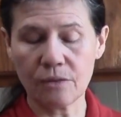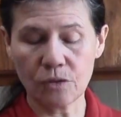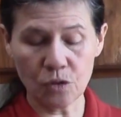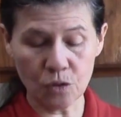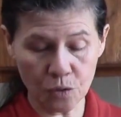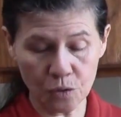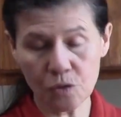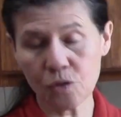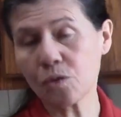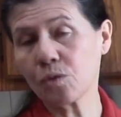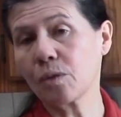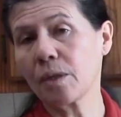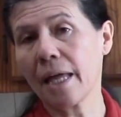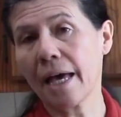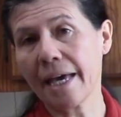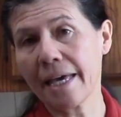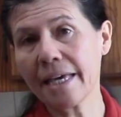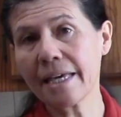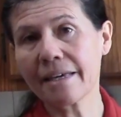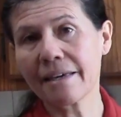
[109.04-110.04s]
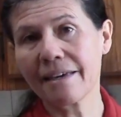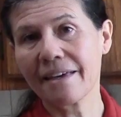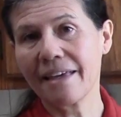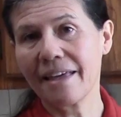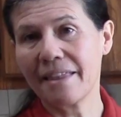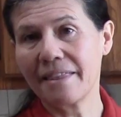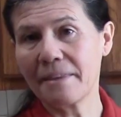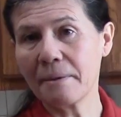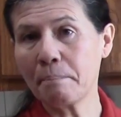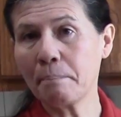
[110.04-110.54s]
used to like
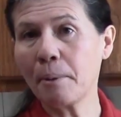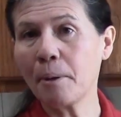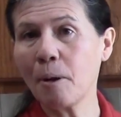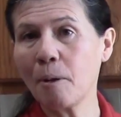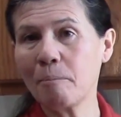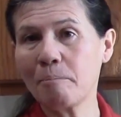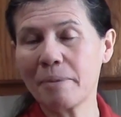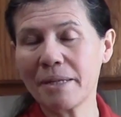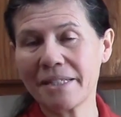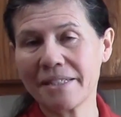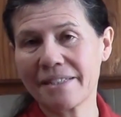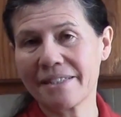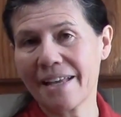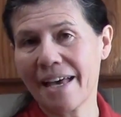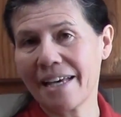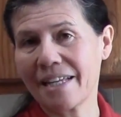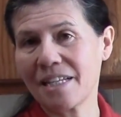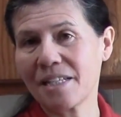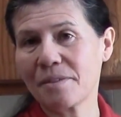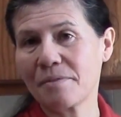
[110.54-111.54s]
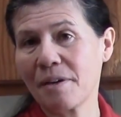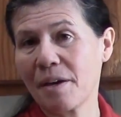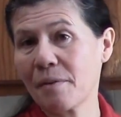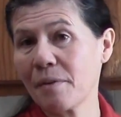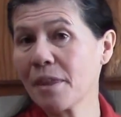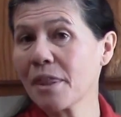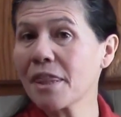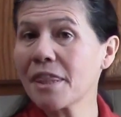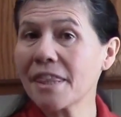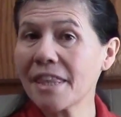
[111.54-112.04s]
the pulp inside is
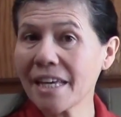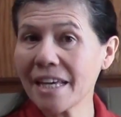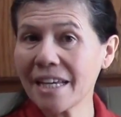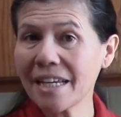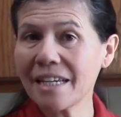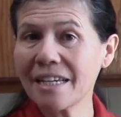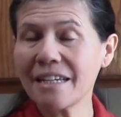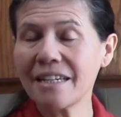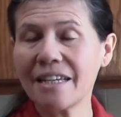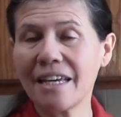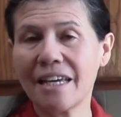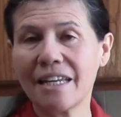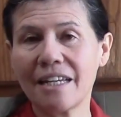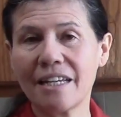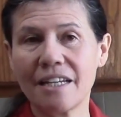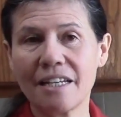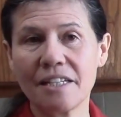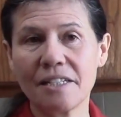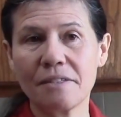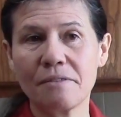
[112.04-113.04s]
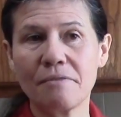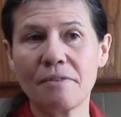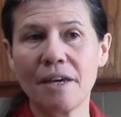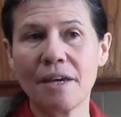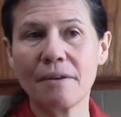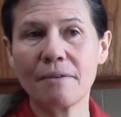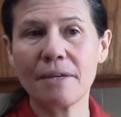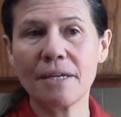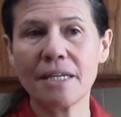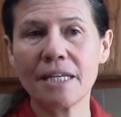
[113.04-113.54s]
very thin and it is
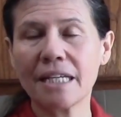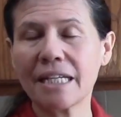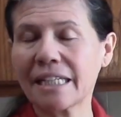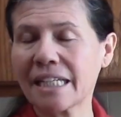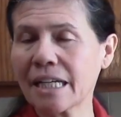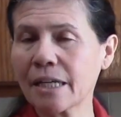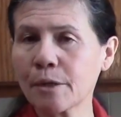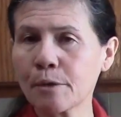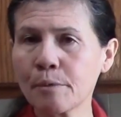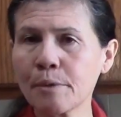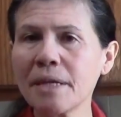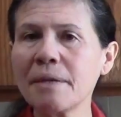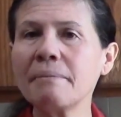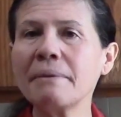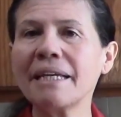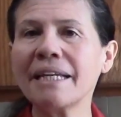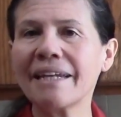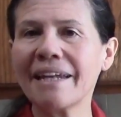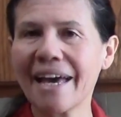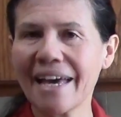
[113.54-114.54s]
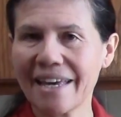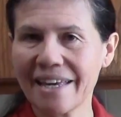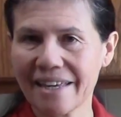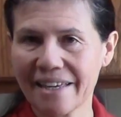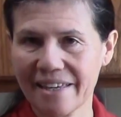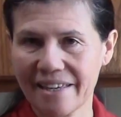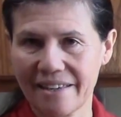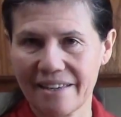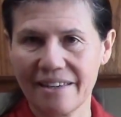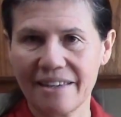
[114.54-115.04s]
very
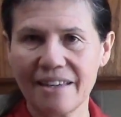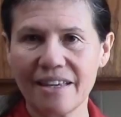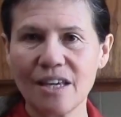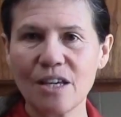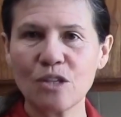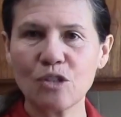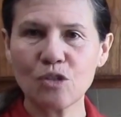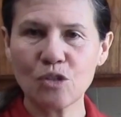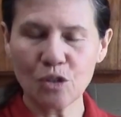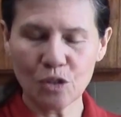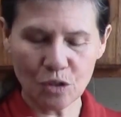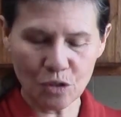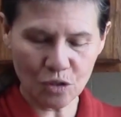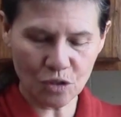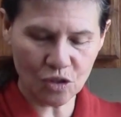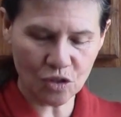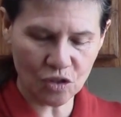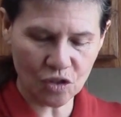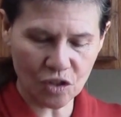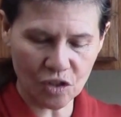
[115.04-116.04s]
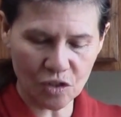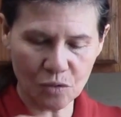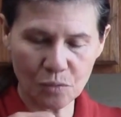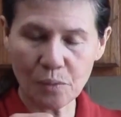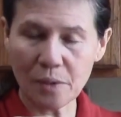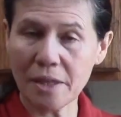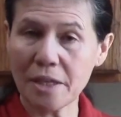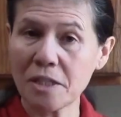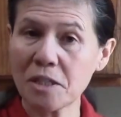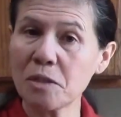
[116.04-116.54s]
creamy-like. So you just
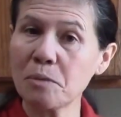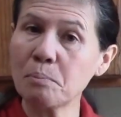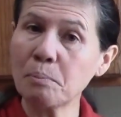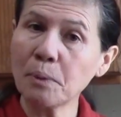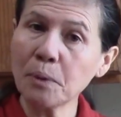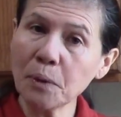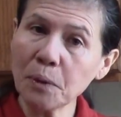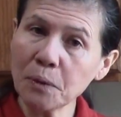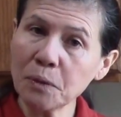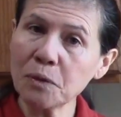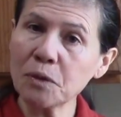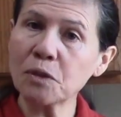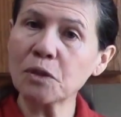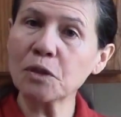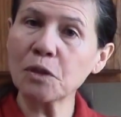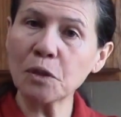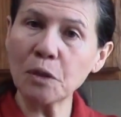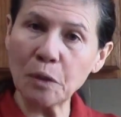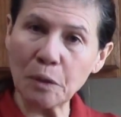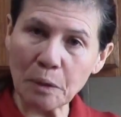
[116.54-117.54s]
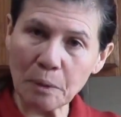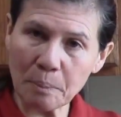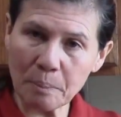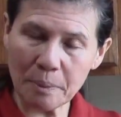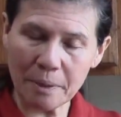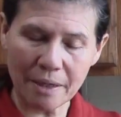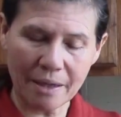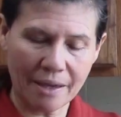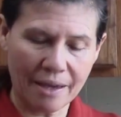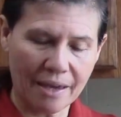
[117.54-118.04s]
with a spoon scoop,
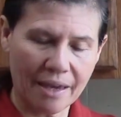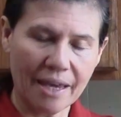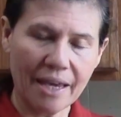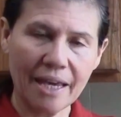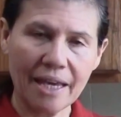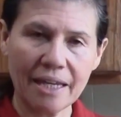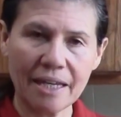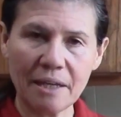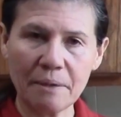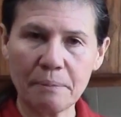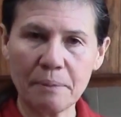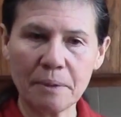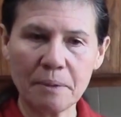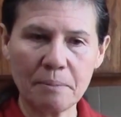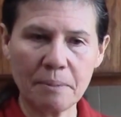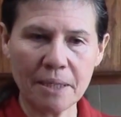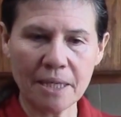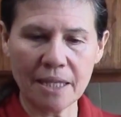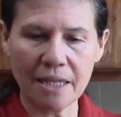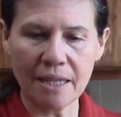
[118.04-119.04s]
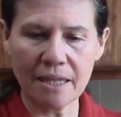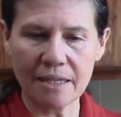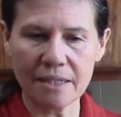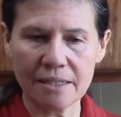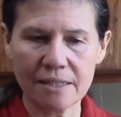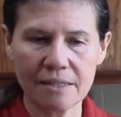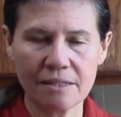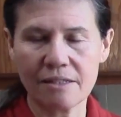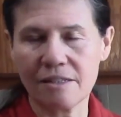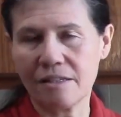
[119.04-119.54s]
and it will be this